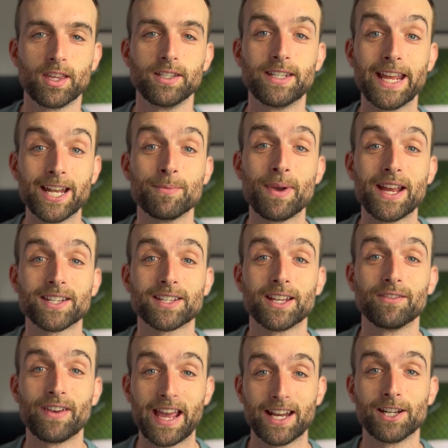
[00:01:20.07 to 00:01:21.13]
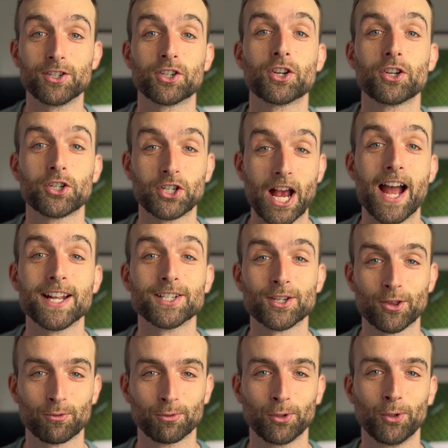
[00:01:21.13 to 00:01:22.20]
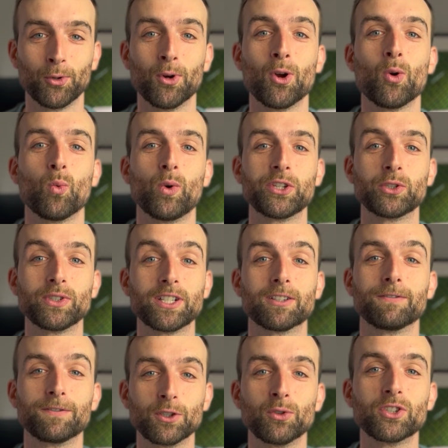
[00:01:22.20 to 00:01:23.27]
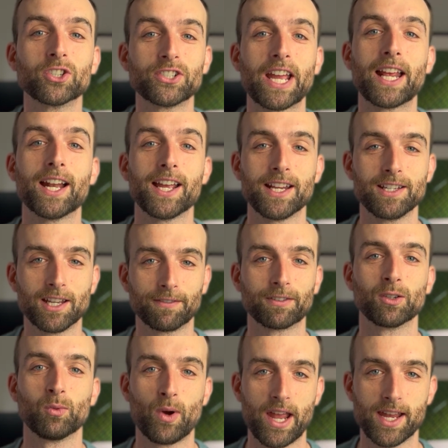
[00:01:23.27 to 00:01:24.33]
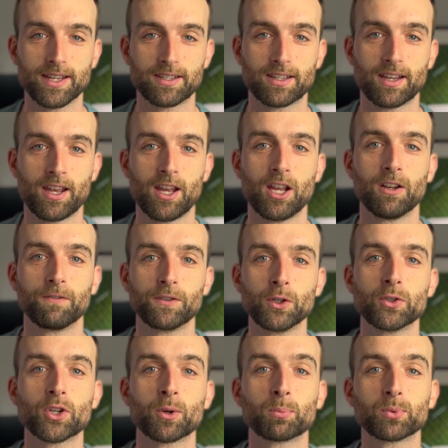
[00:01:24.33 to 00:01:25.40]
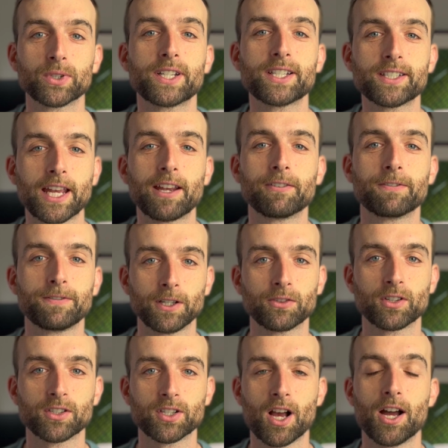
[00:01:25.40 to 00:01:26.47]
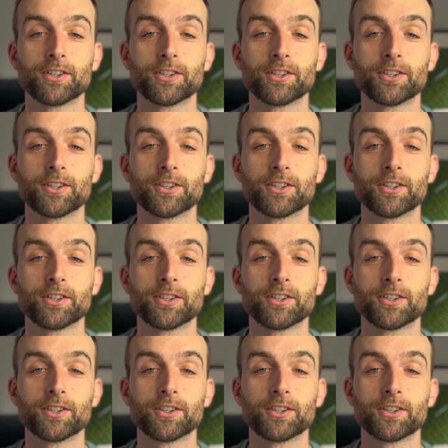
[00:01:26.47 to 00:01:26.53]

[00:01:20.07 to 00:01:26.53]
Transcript: database advantage shines through when you need to view your data in different ways use our pre-saved filters on